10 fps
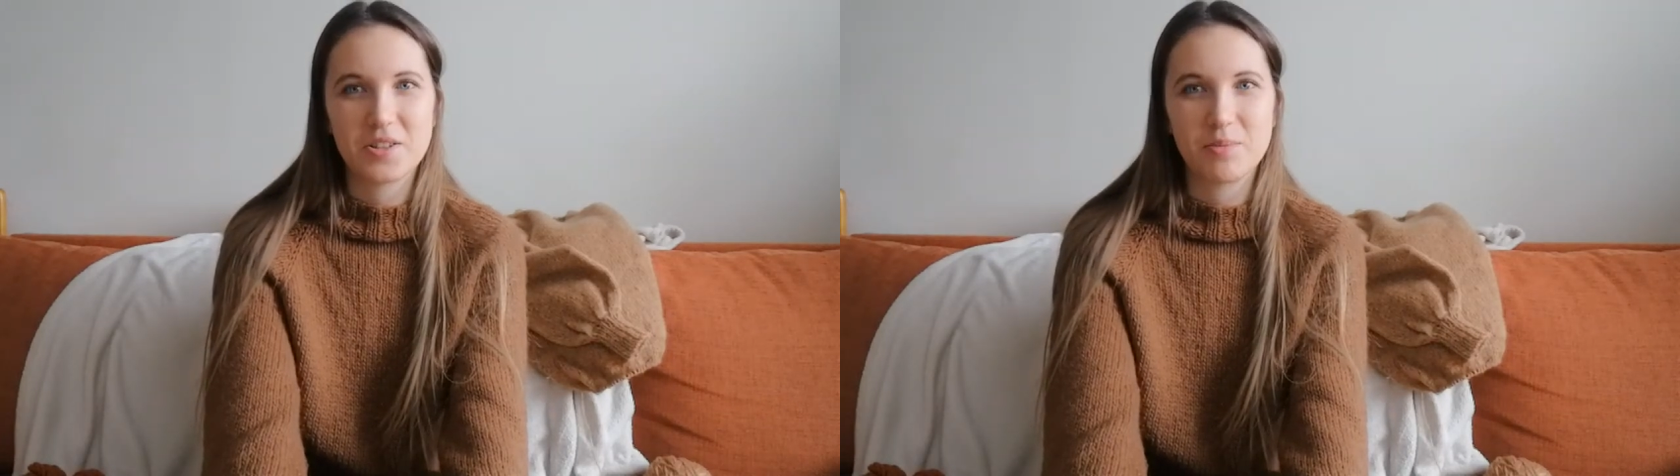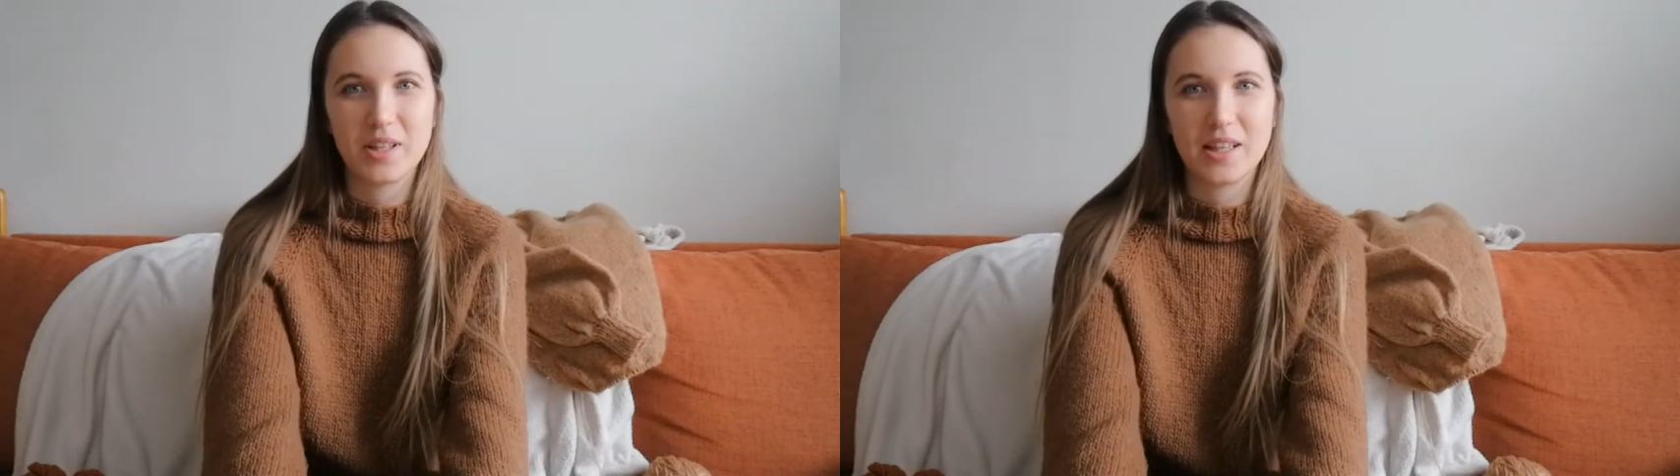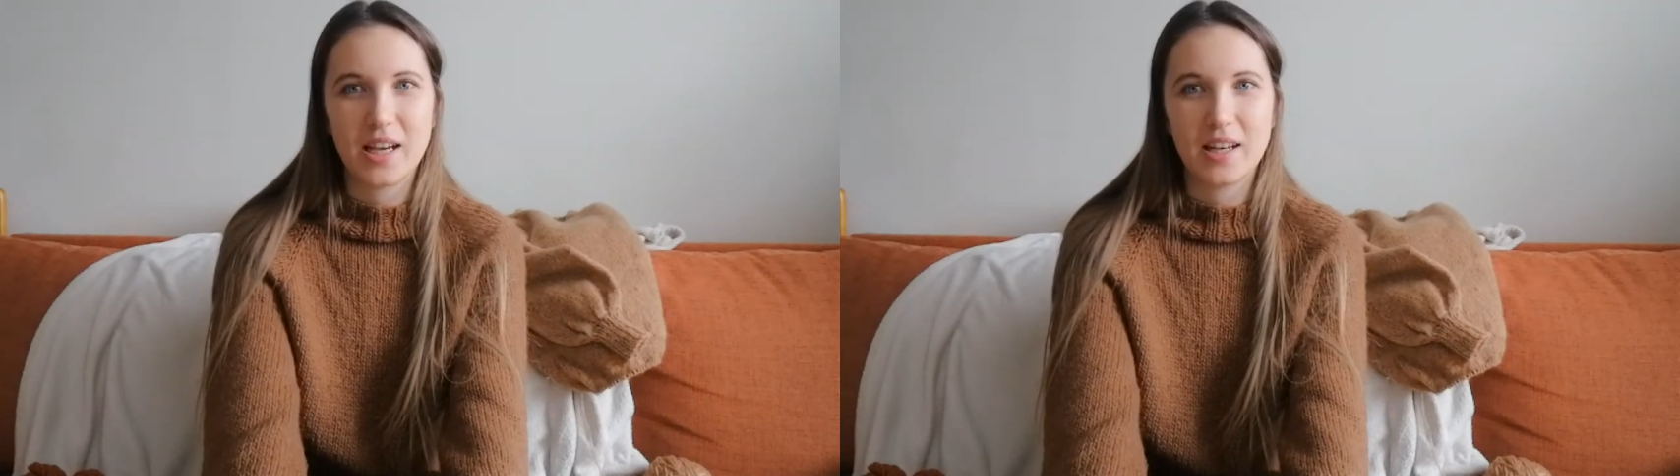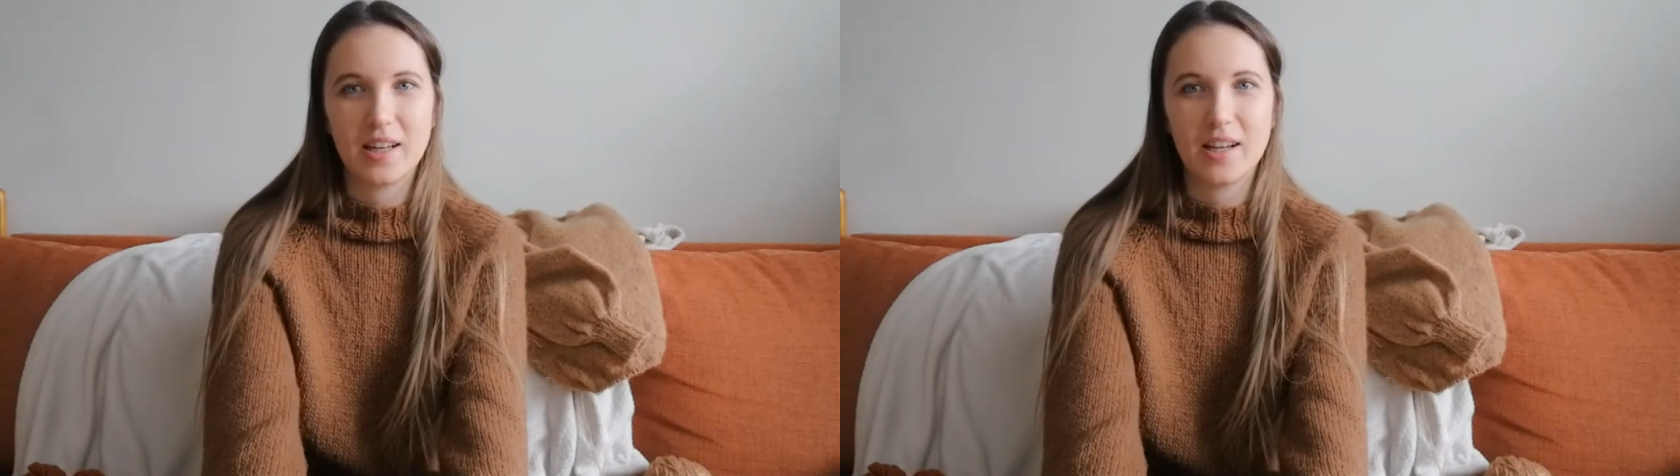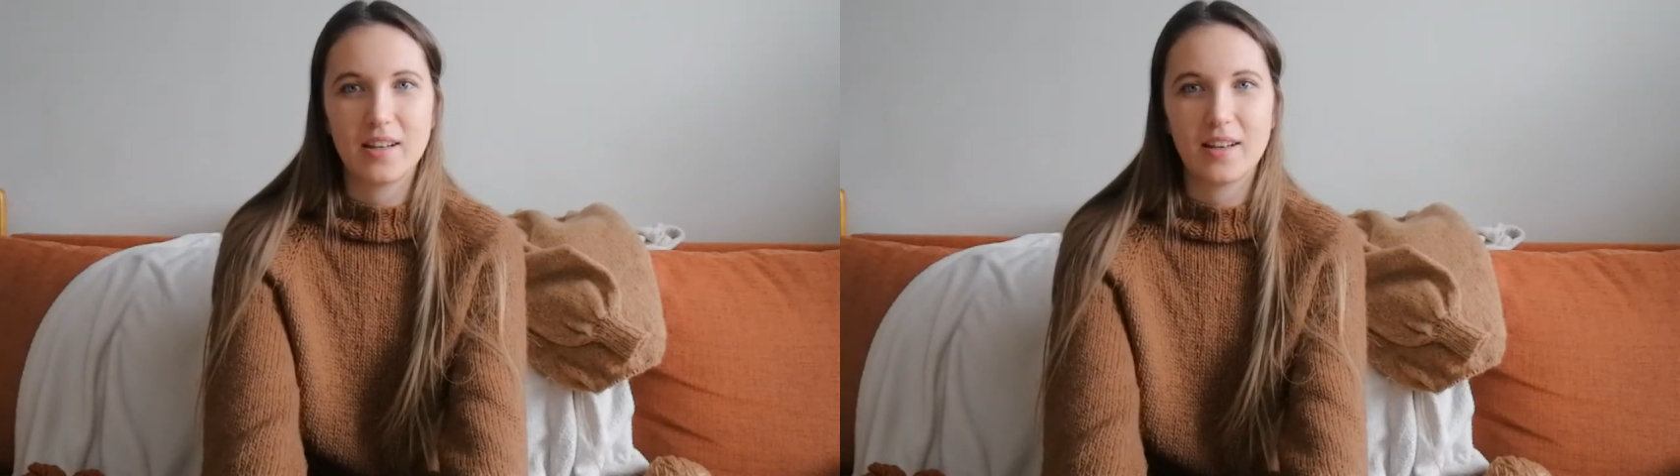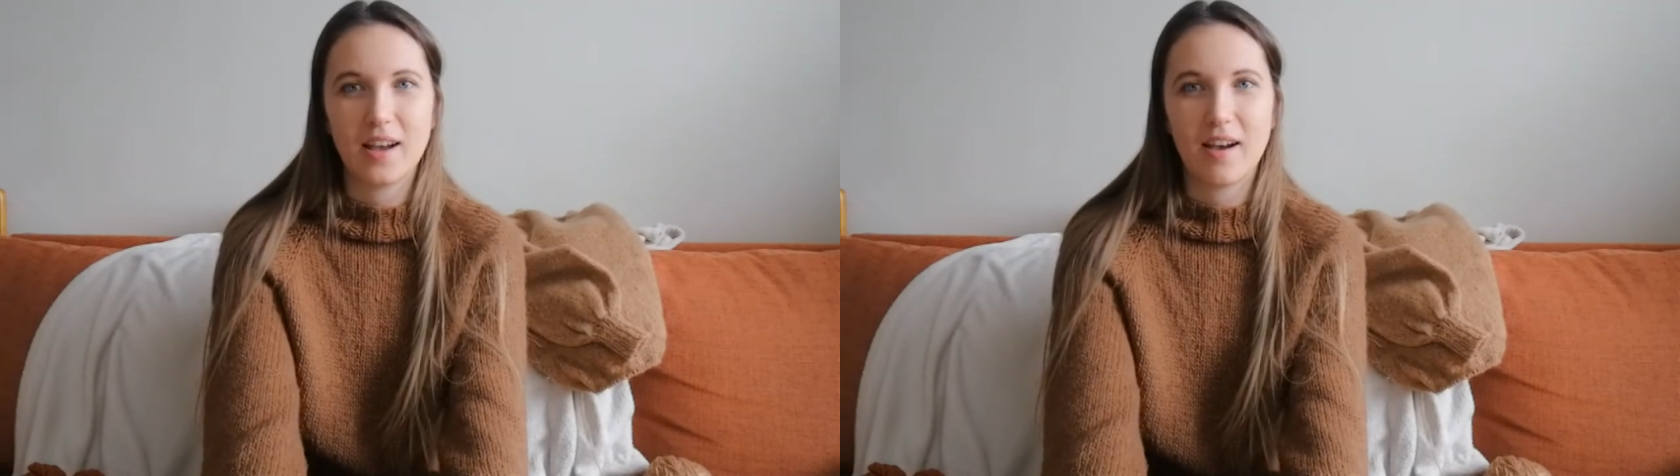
to be done, and